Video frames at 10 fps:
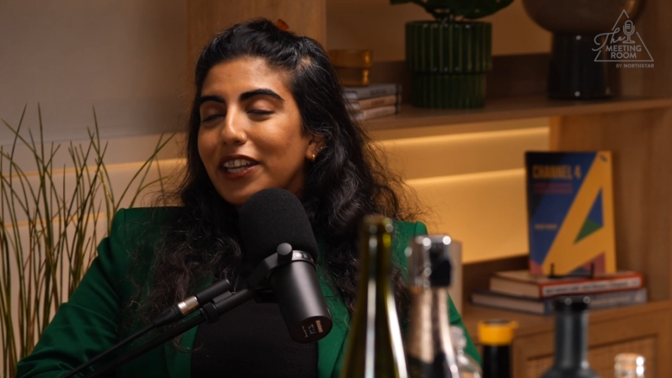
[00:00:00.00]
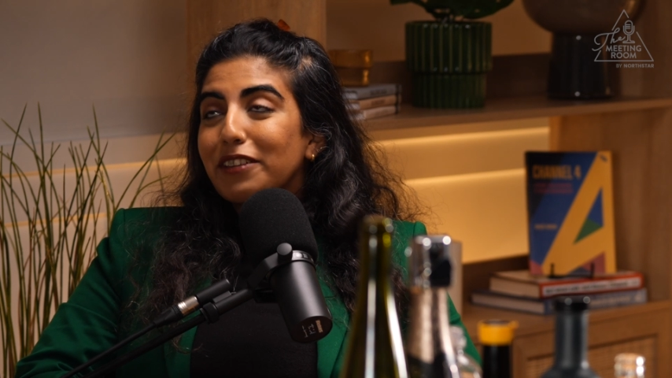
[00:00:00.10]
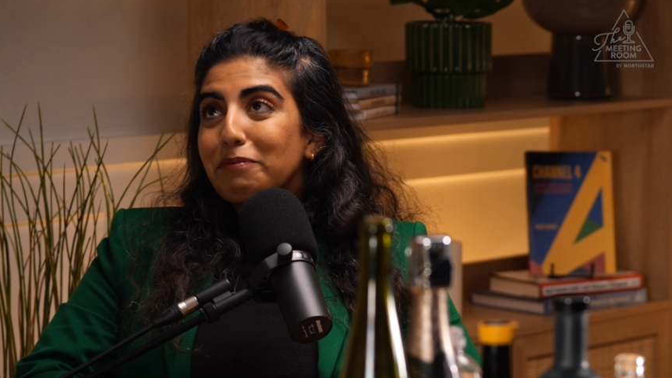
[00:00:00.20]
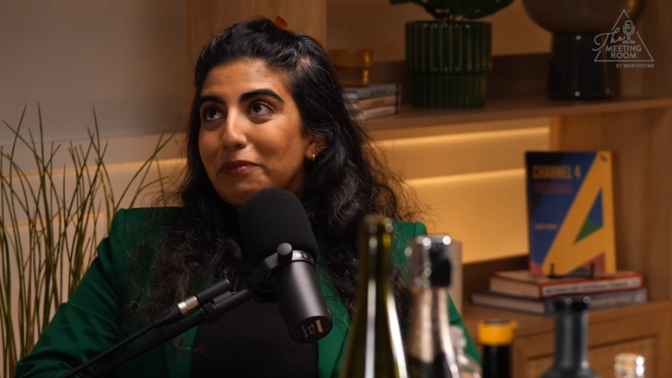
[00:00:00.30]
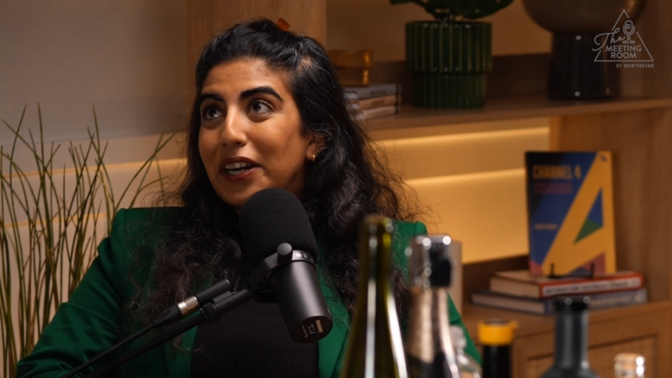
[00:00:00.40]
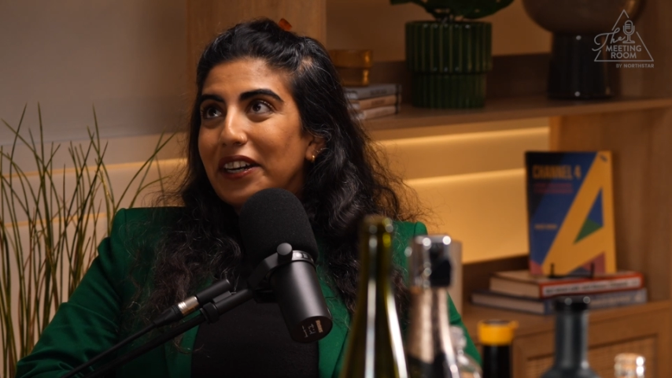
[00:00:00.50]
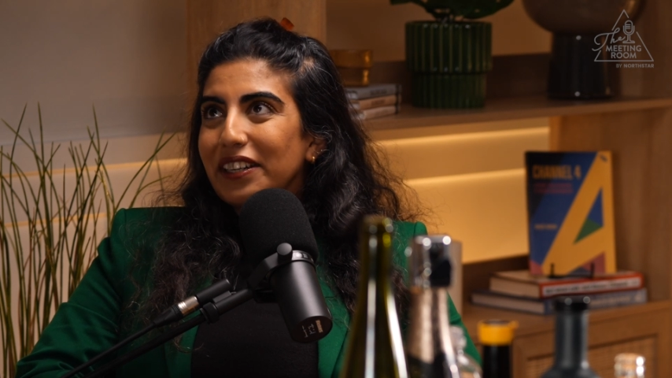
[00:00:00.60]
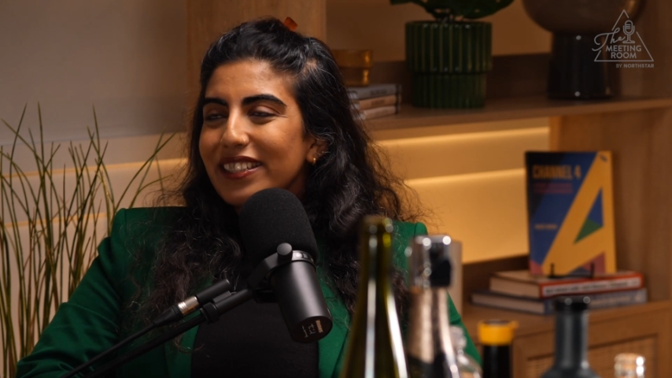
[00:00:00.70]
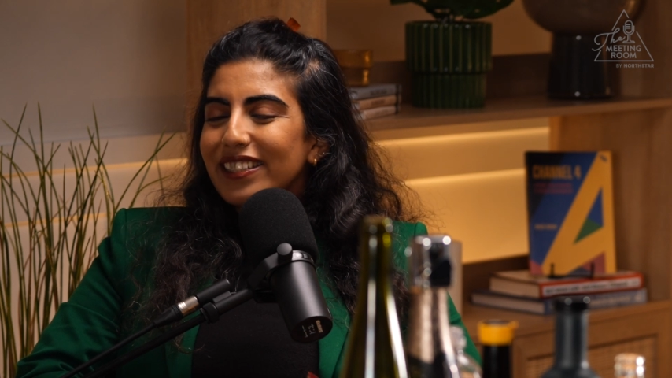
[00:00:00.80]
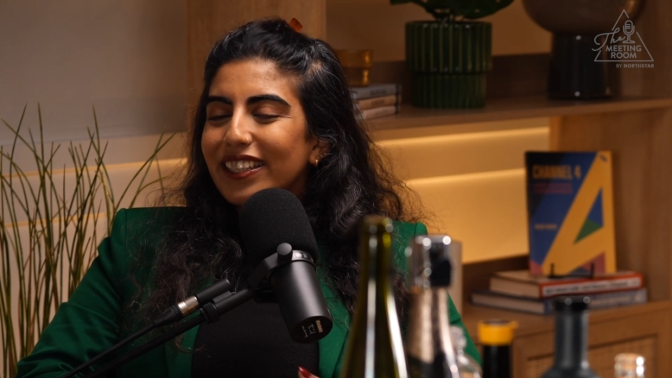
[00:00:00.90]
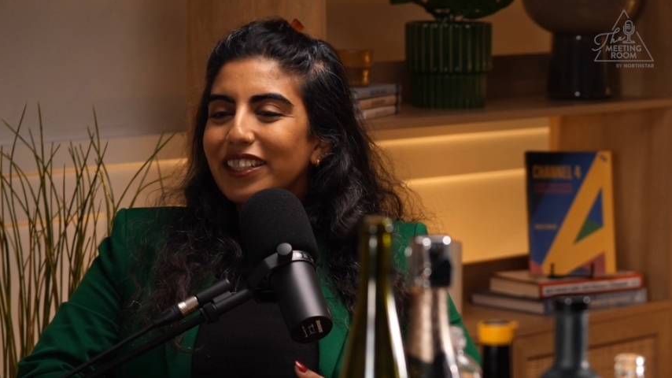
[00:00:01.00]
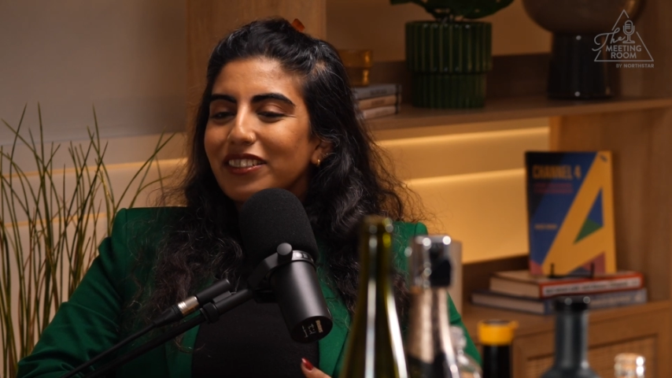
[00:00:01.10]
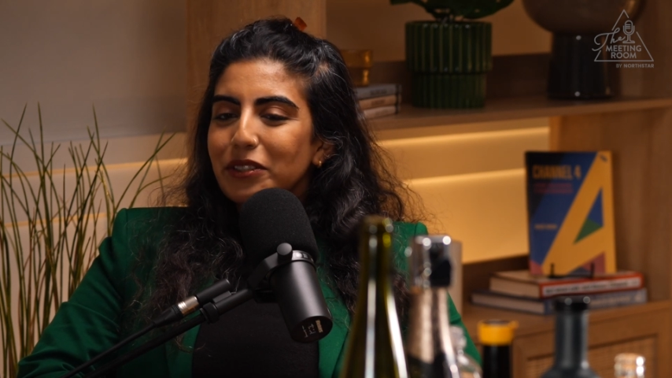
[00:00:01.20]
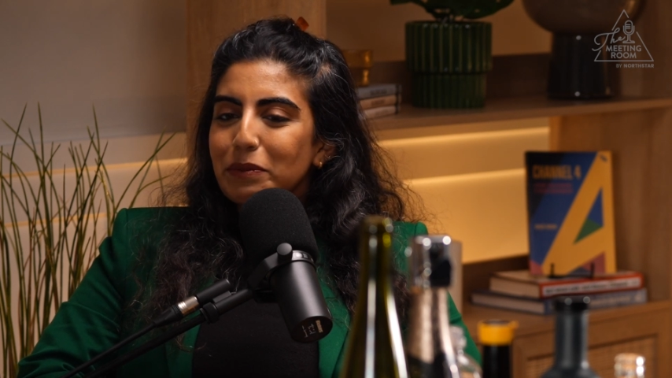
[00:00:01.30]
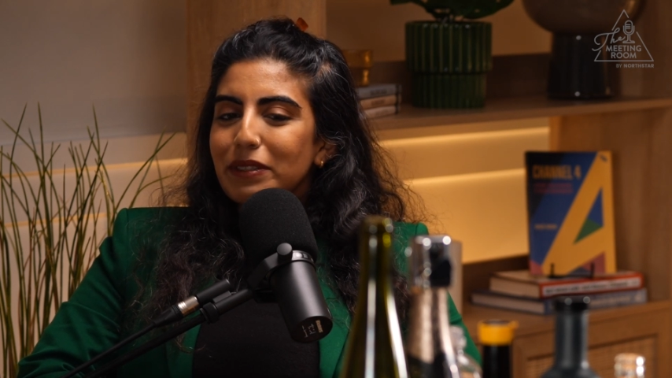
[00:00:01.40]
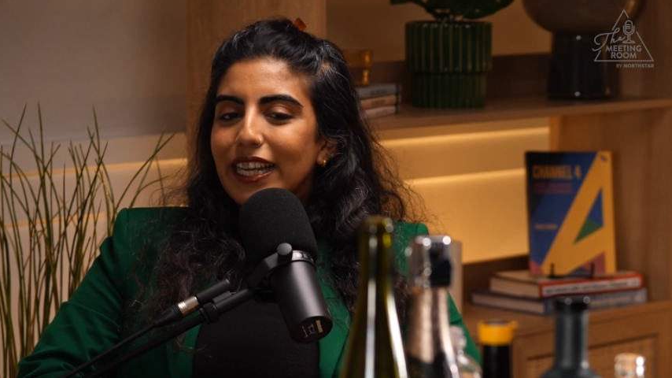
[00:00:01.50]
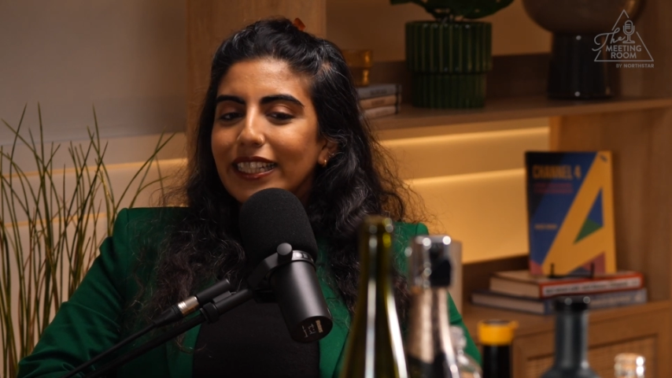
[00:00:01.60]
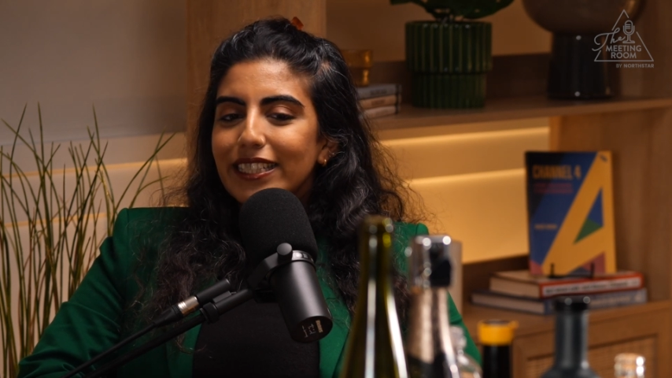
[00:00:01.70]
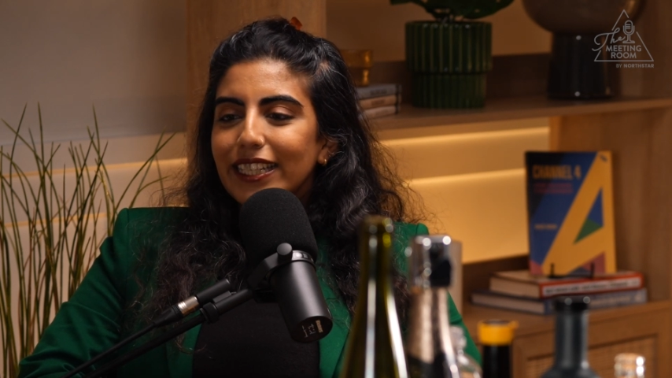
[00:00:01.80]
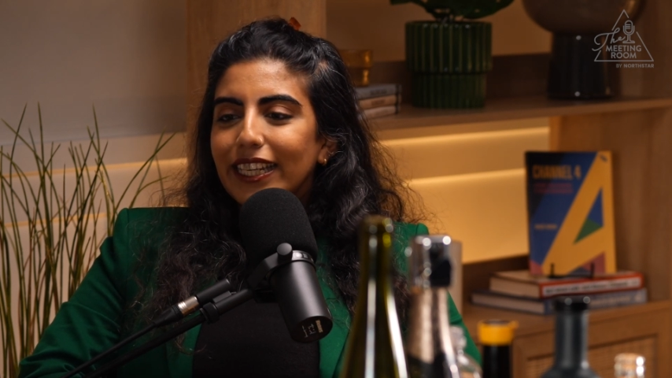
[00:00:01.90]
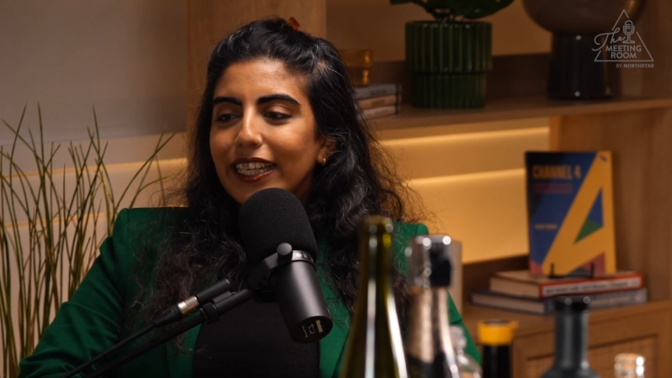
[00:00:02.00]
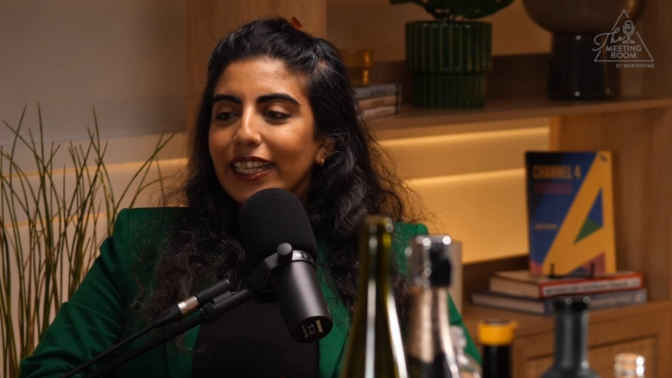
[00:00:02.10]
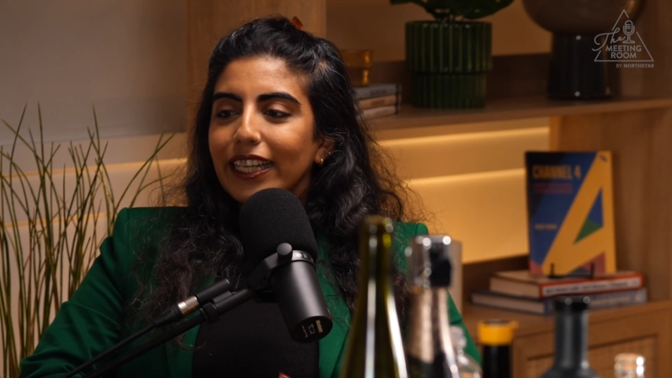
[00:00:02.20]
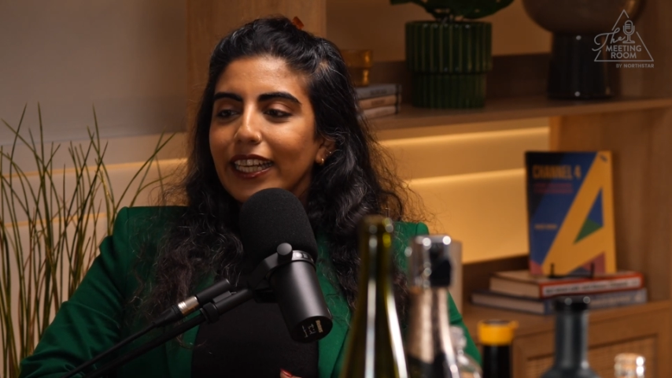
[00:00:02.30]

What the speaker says: in bars and hospitality.